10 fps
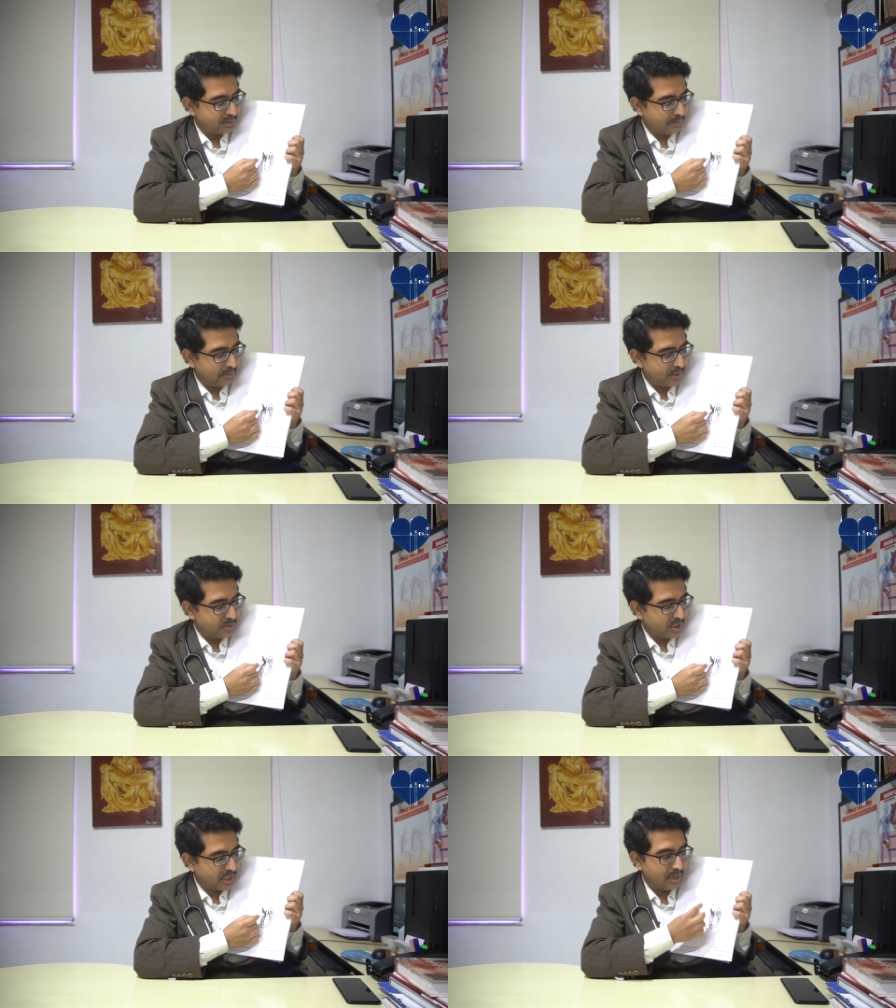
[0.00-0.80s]
the
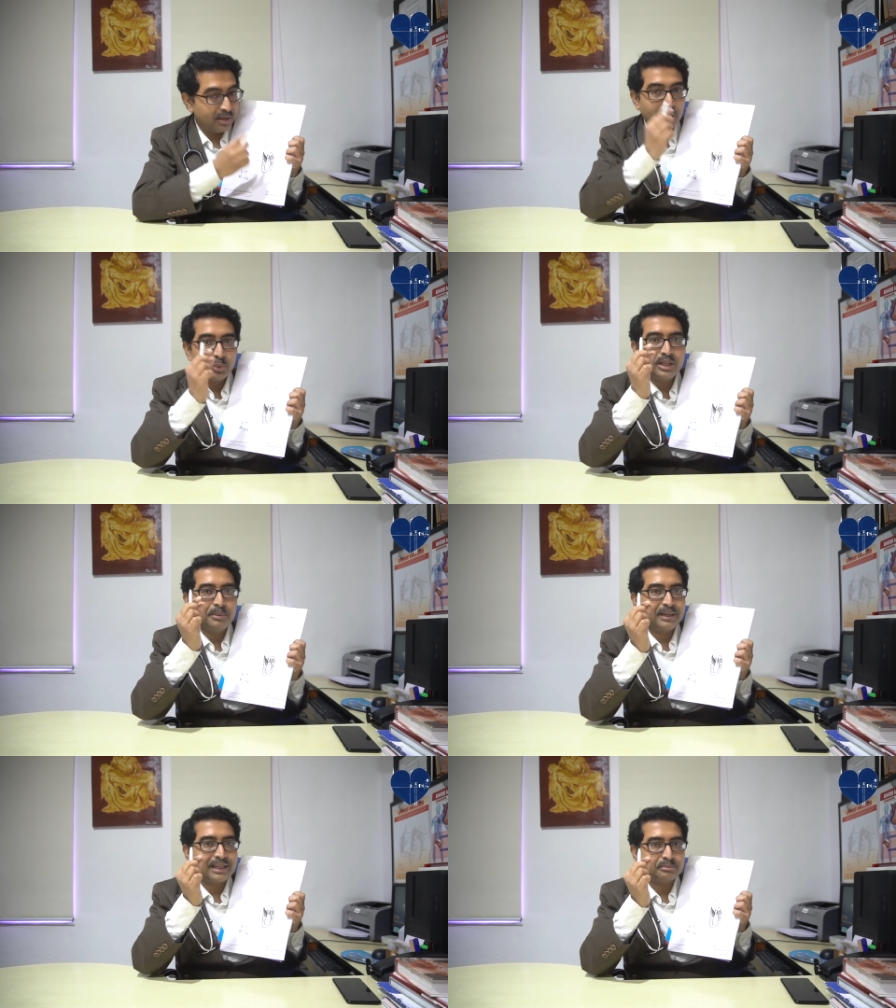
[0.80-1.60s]
ventricle
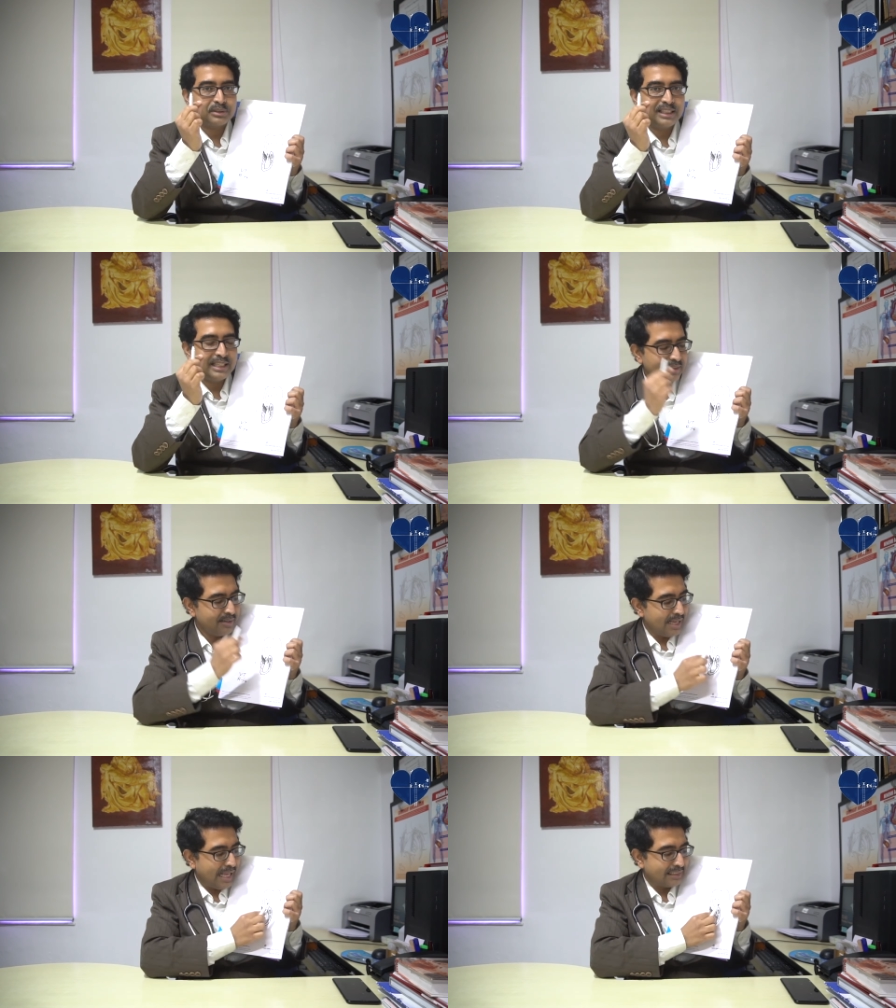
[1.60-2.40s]
will become
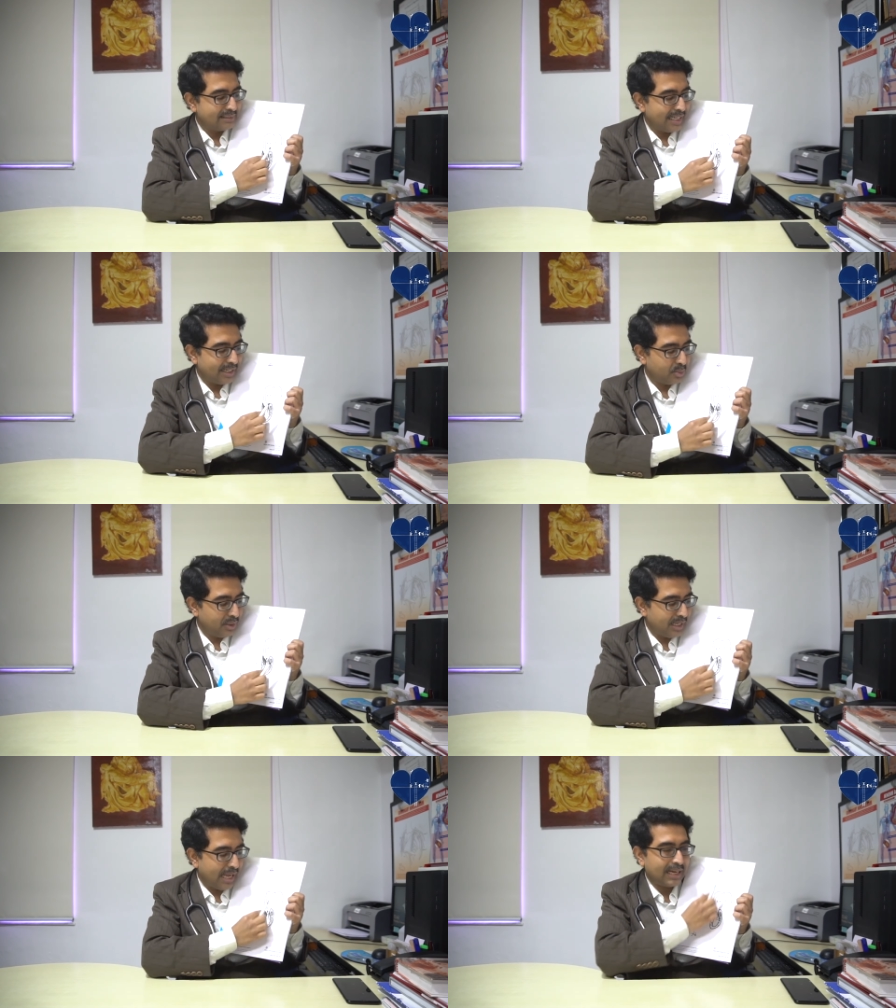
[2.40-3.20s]
thin, and that
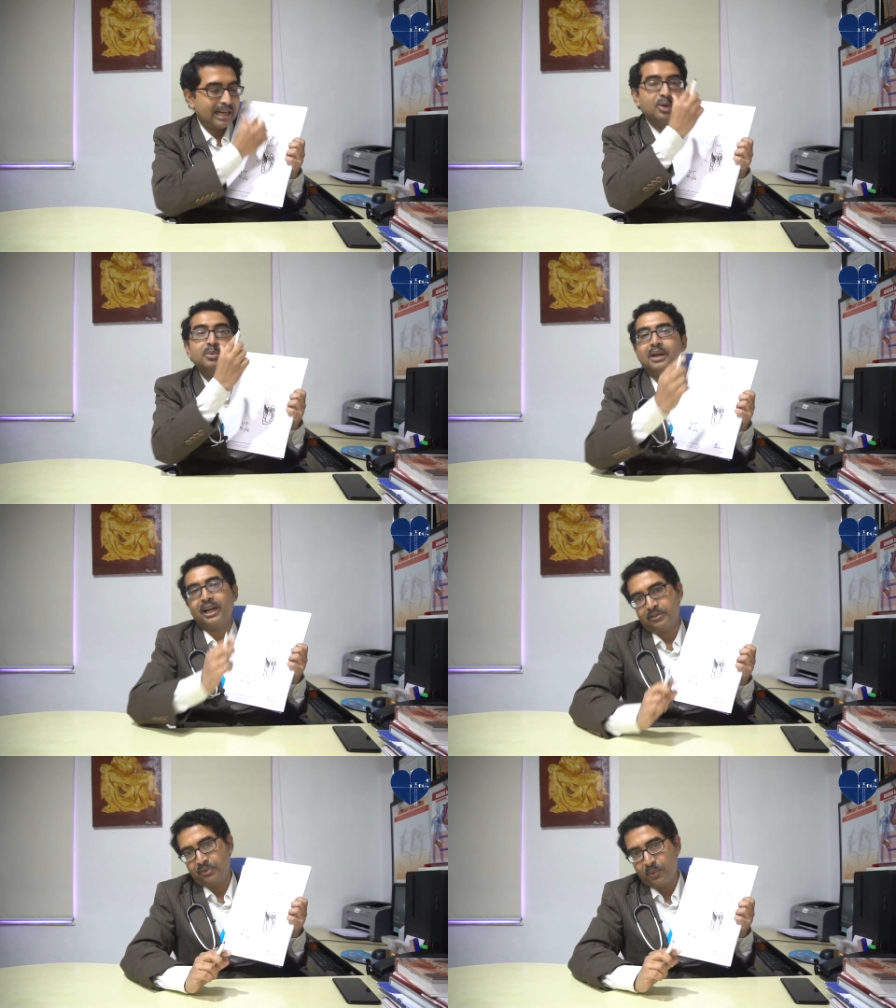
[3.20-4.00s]
will allow
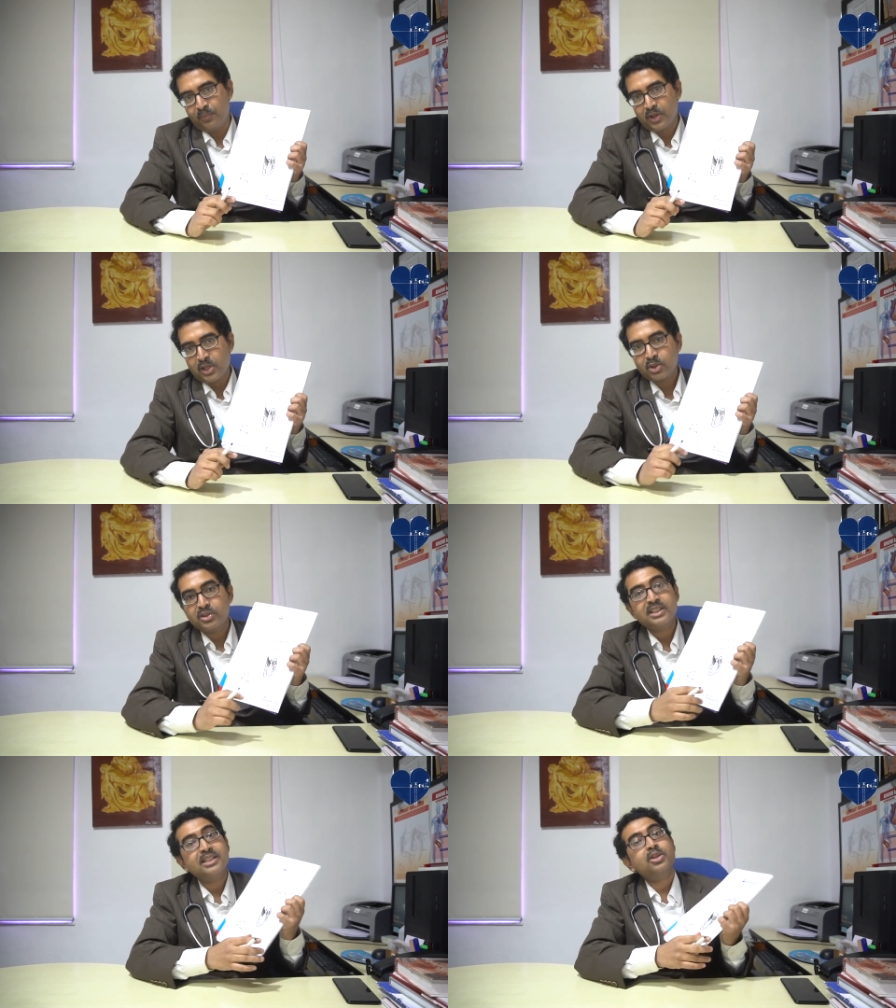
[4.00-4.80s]
blood flow. So
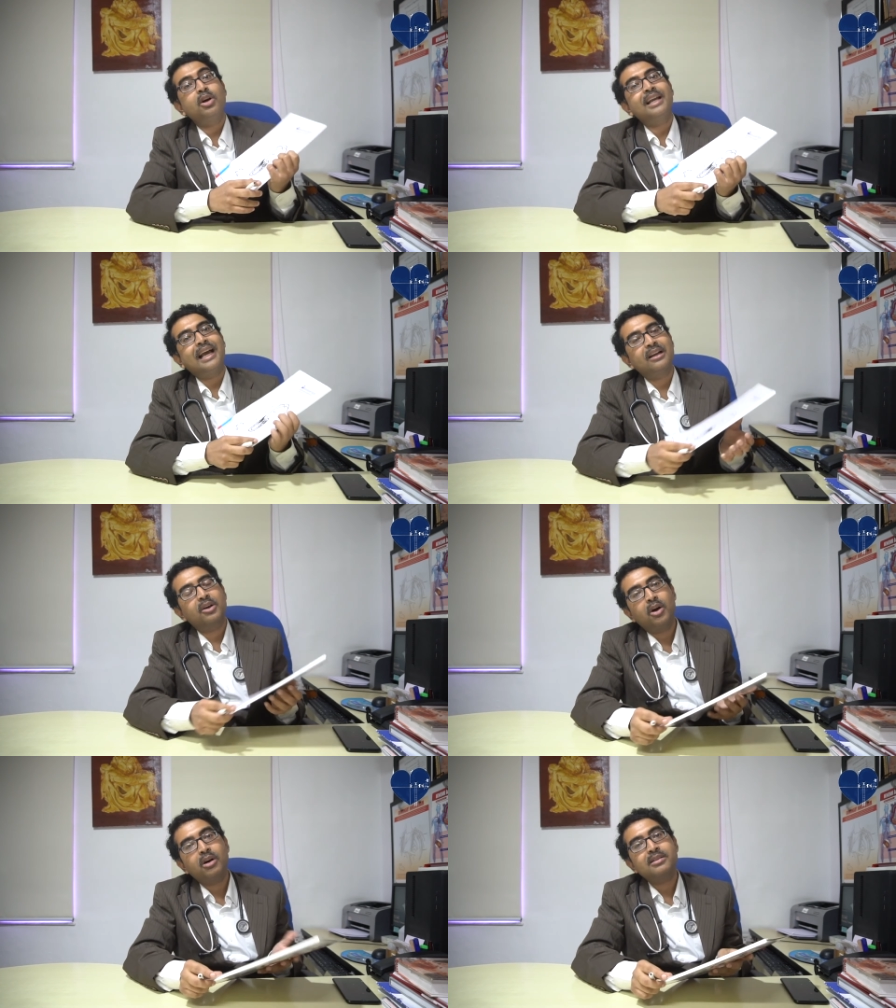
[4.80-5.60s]
this is called
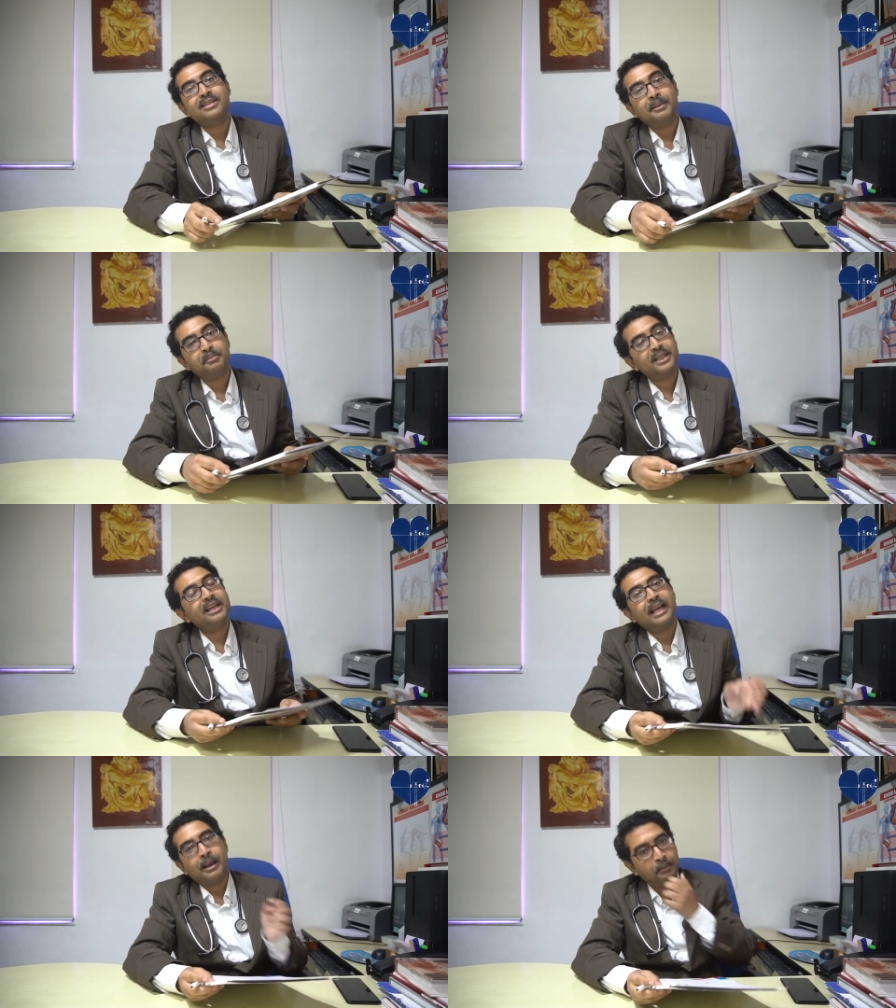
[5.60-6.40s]
alcohol
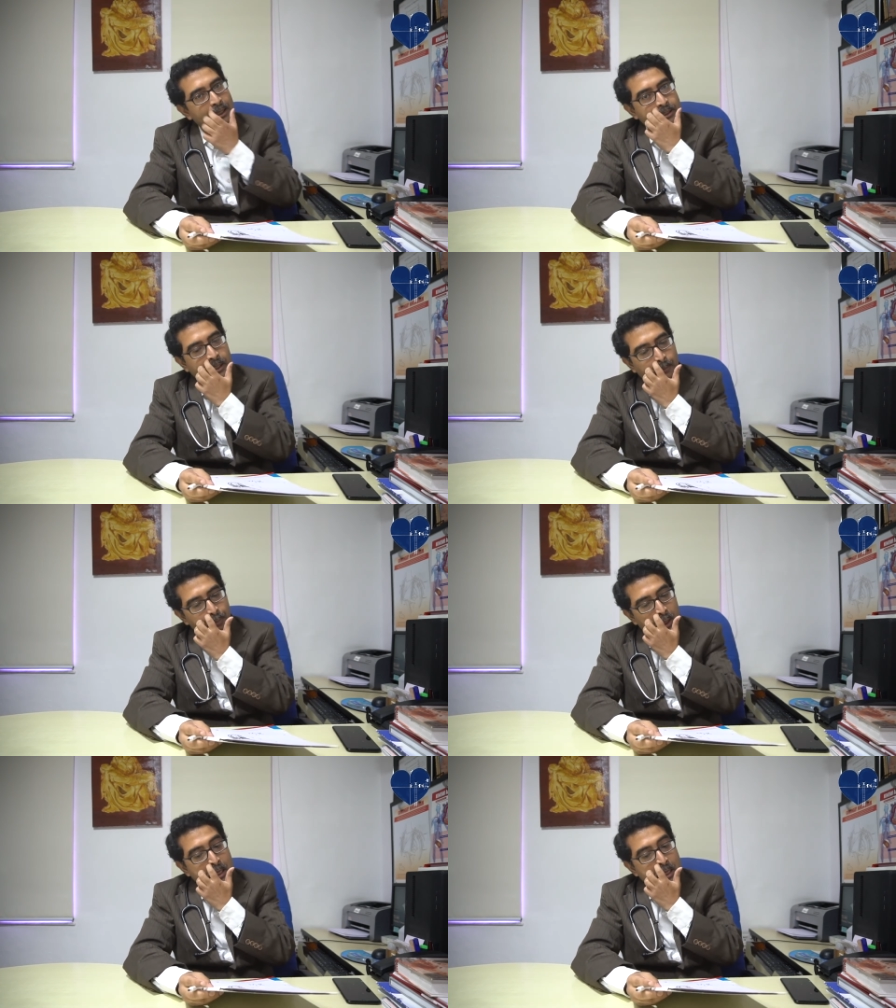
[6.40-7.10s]
septal ablation.